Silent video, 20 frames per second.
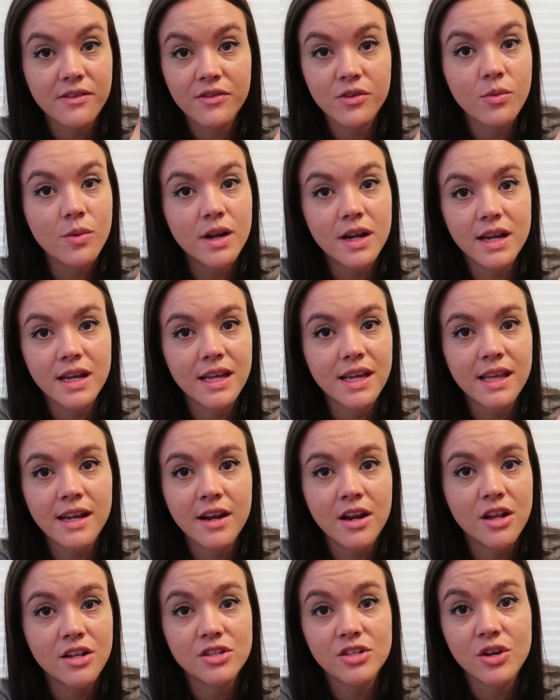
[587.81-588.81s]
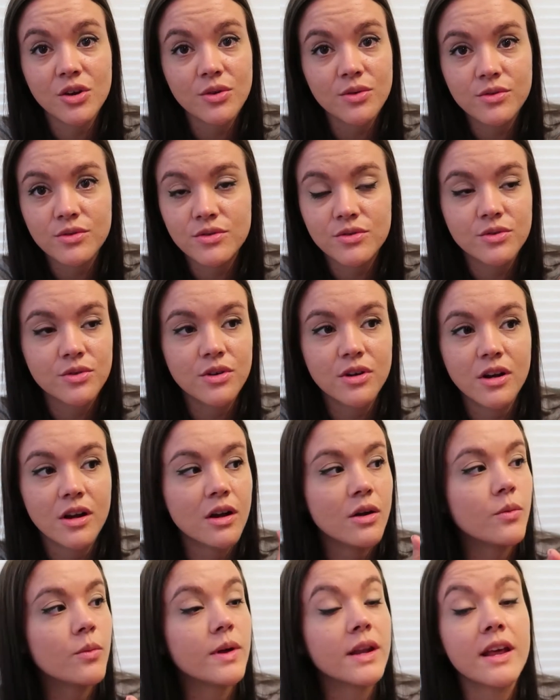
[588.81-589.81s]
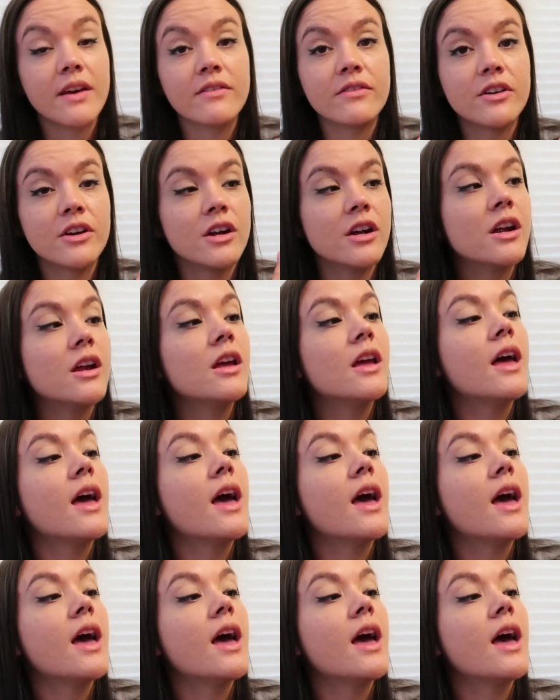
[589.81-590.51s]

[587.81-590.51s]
if you wanted to eat it on toast or whatever.